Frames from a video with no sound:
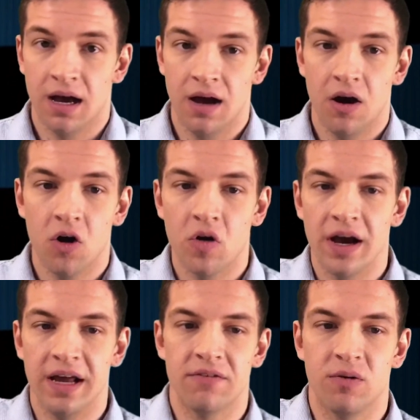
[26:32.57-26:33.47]
All
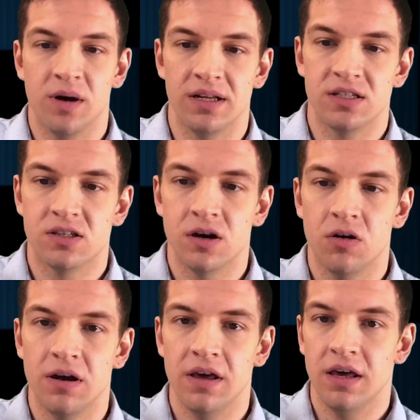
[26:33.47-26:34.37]
right, everyone.
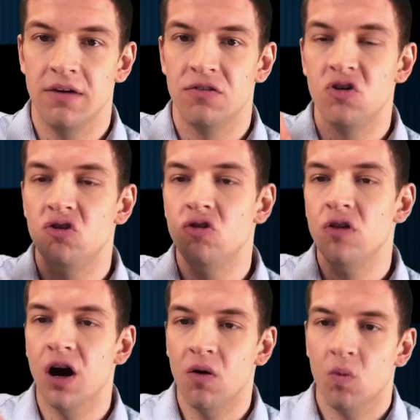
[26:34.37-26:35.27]
So if you do
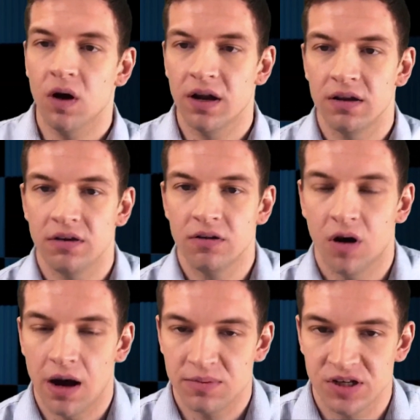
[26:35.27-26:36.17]
not want to do
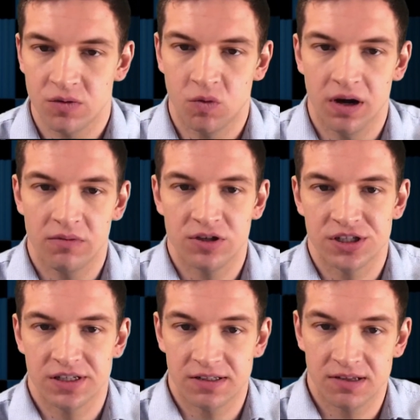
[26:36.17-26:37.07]
option 1, which
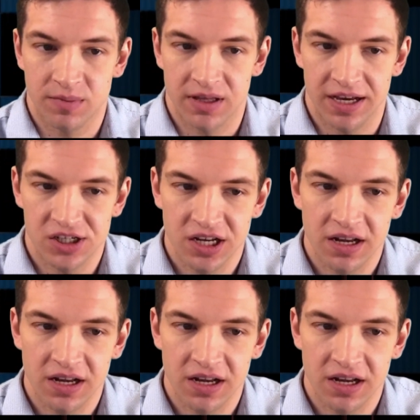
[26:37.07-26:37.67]
is the simulation,